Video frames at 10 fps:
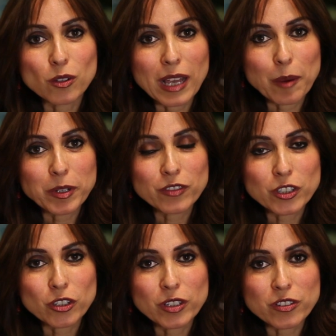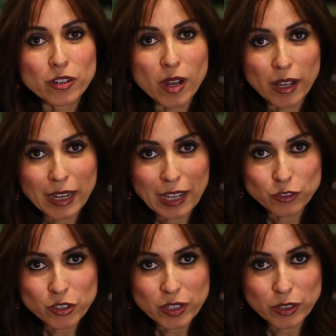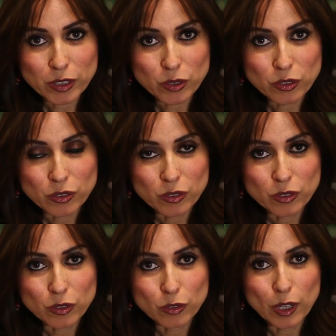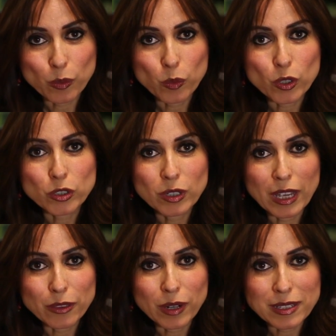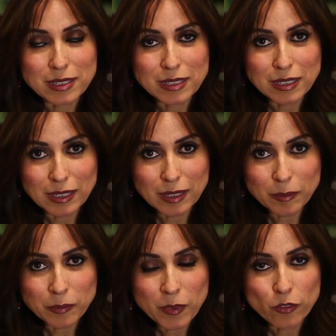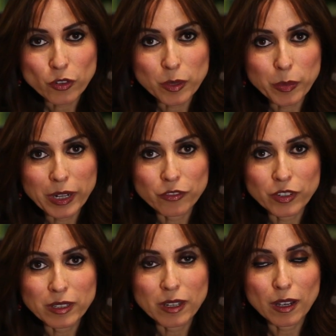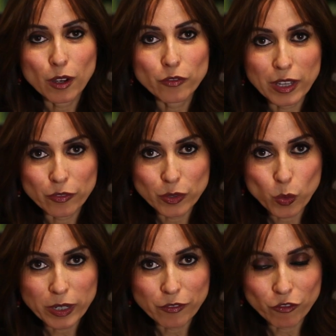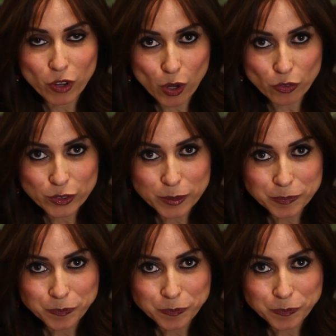collaborative attorneys are not adversarial. They work together as a team for the benefit of everyone involved.